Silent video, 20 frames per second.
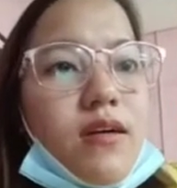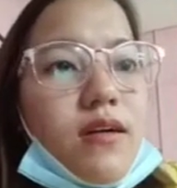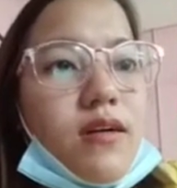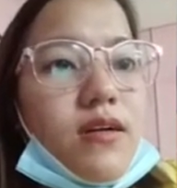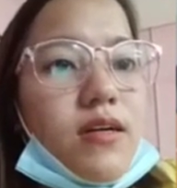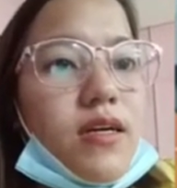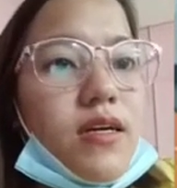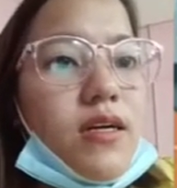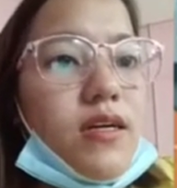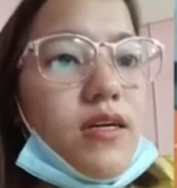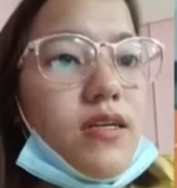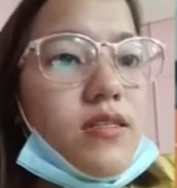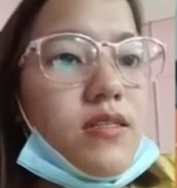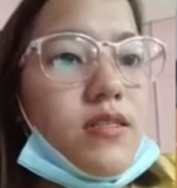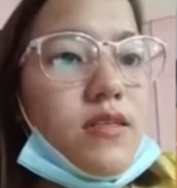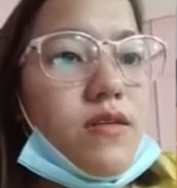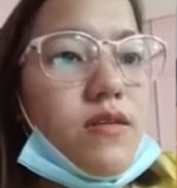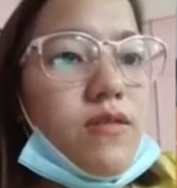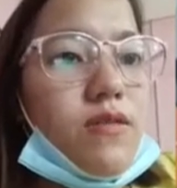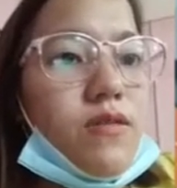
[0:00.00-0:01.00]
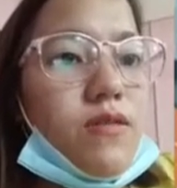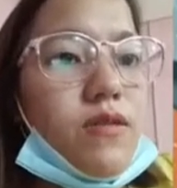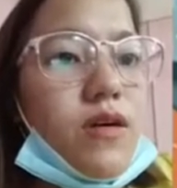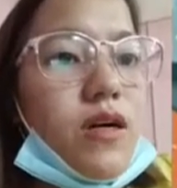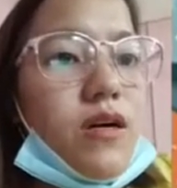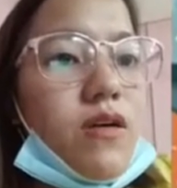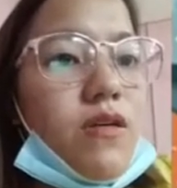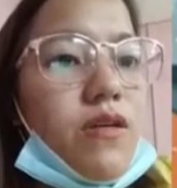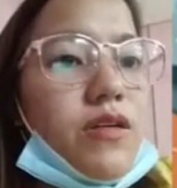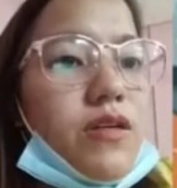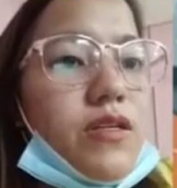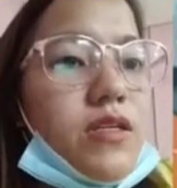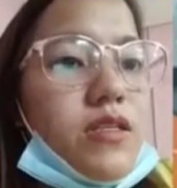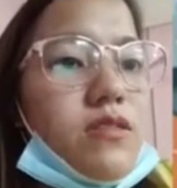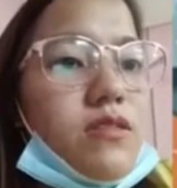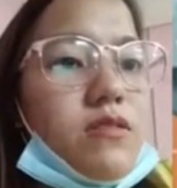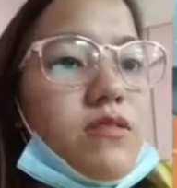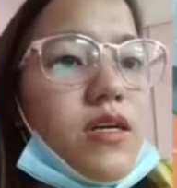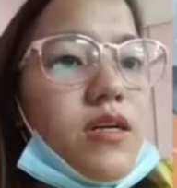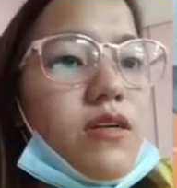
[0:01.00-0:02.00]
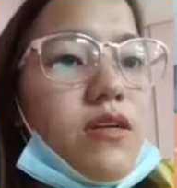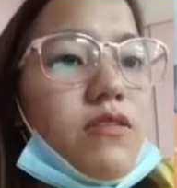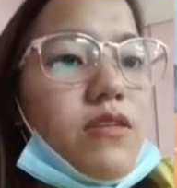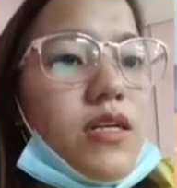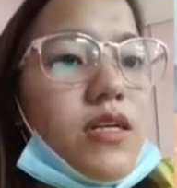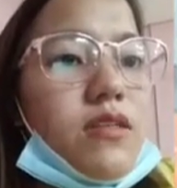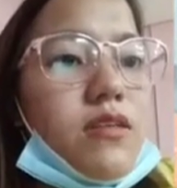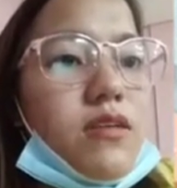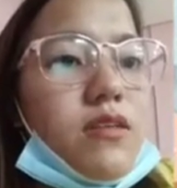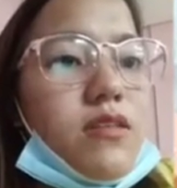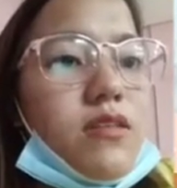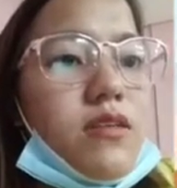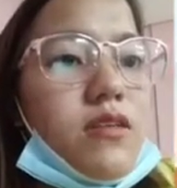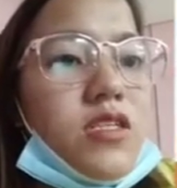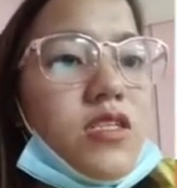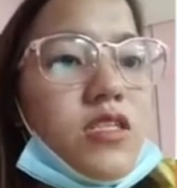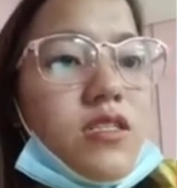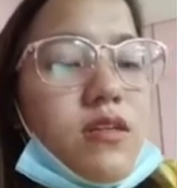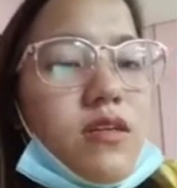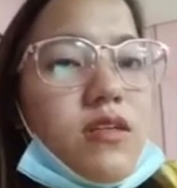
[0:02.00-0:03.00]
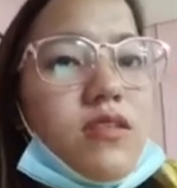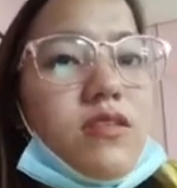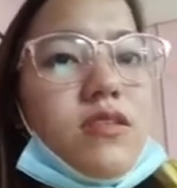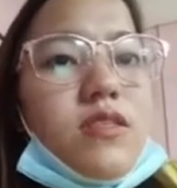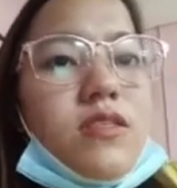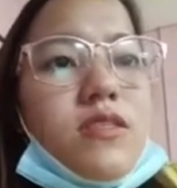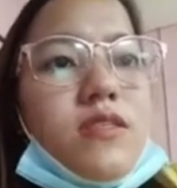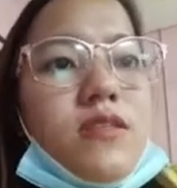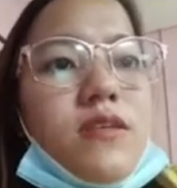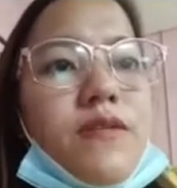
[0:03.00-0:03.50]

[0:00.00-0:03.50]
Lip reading: Okay, so according to the United Nations,